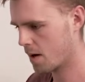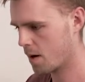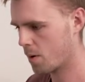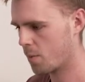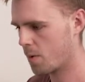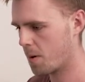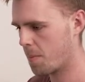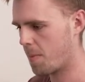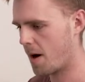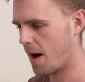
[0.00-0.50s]

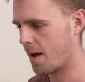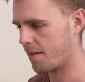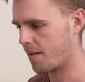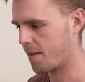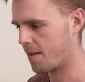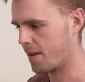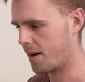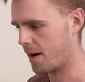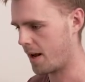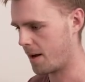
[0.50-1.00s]
we pass
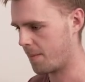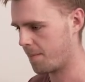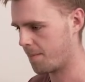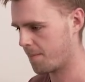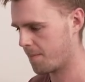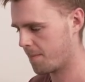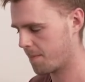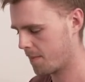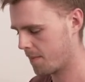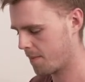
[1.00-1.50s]
in the name,
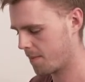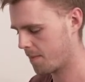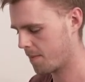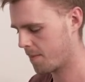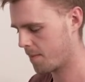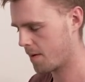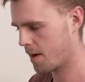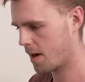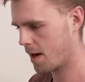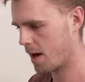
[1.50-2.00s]

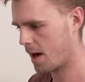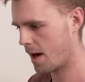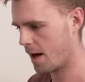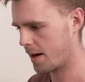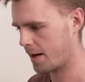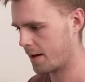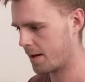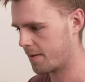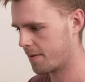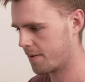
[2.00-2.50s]

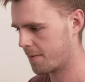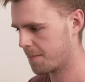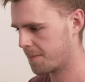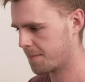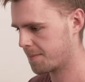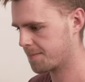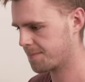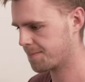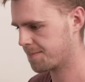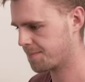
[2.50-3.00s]
Elliot,
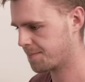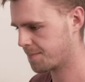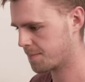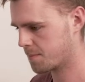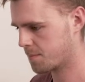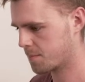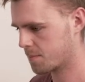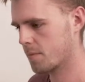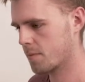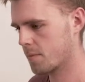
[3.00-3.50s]

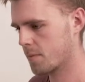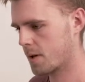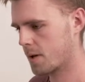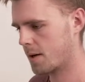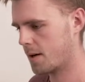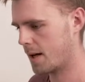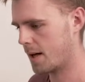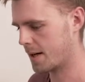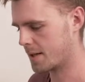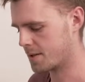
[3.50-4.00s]

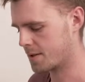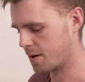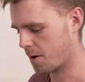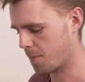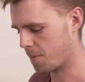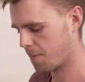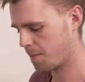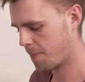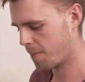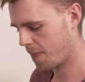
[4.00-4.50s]
like
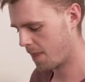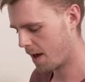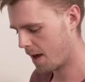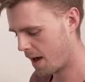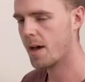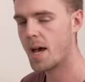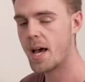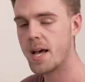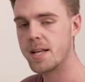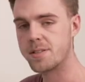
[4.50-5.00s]
so.
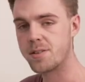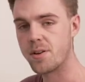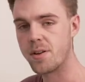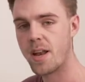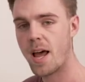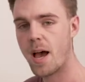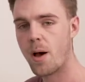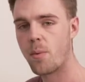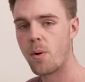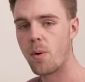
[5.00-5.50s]
And so
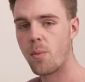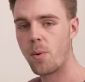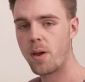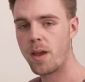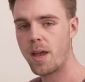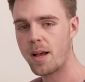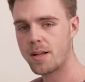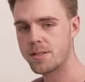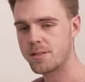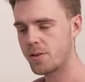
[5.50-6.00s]
now when
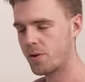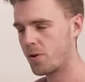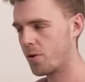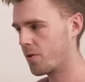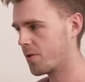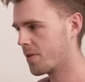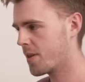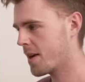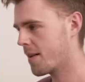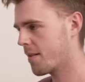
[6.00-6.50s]
we
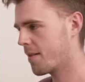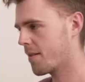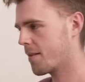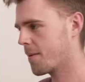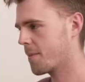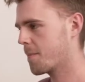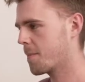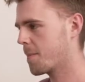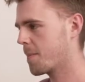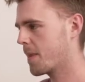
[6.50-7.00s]
execute
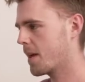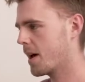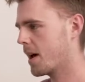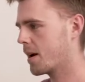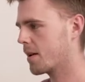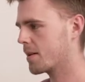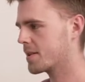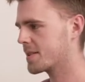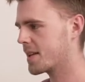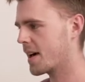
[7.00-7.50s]
this,
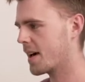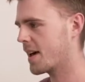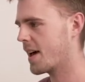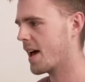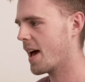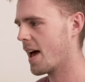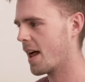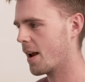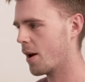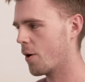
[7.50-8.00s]
it'll say,
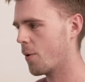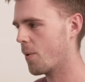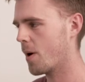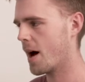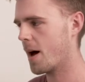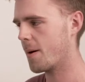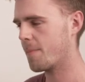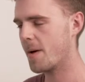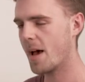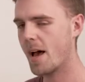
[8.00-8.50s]
hello,
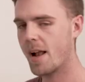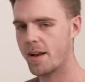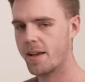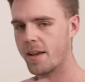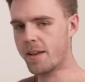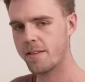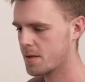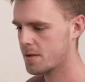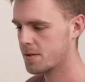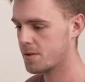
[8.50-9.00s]
I'm
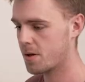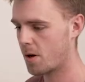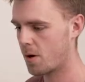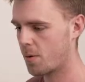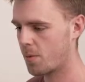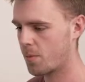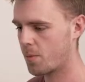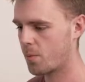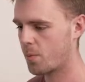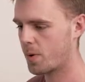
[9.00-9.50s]
Elliot.
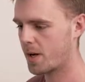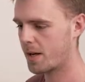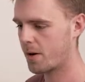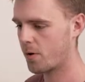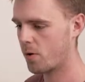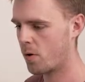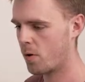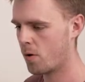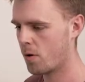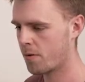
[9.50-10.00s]
So we
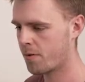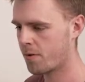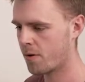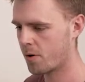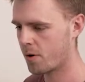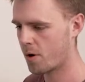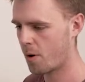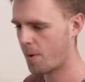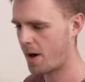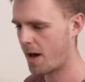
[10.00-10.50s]
can
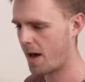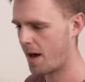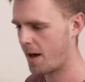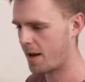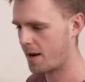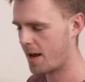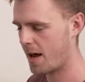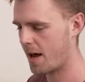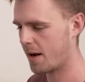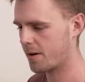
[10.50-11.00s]
also go
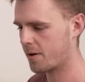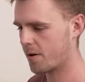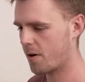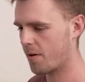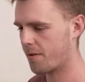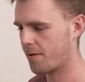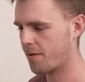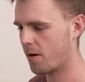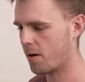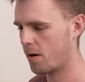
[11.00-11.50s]
ahead and
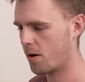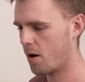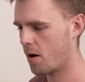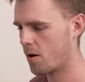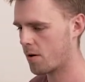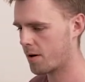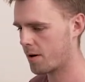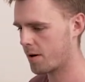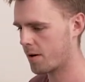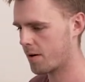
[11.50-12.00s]
console
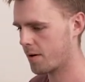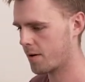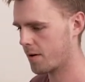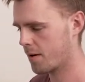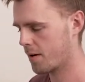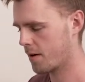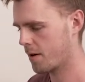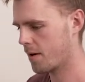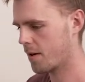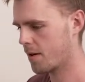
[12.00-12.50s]
log
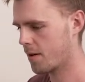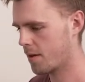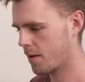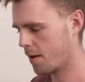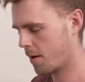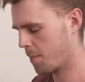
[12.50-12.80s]
the